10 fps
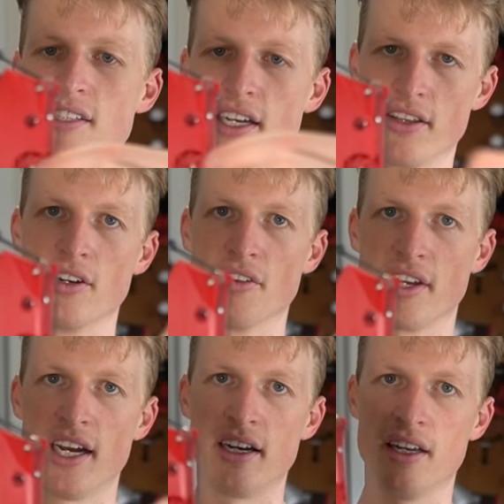then slide the whole
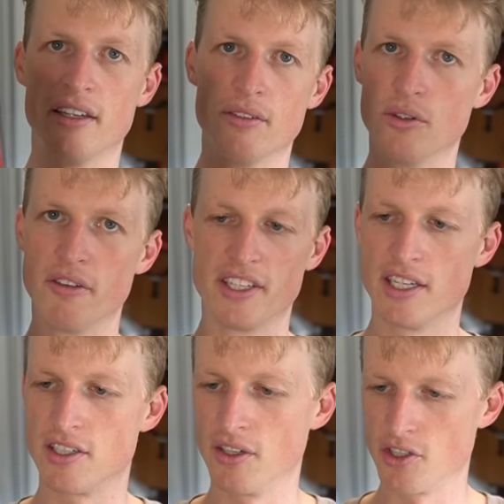thing out, and all of the
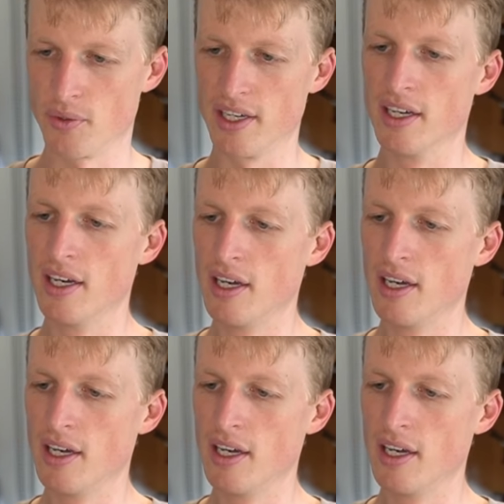tension goes away.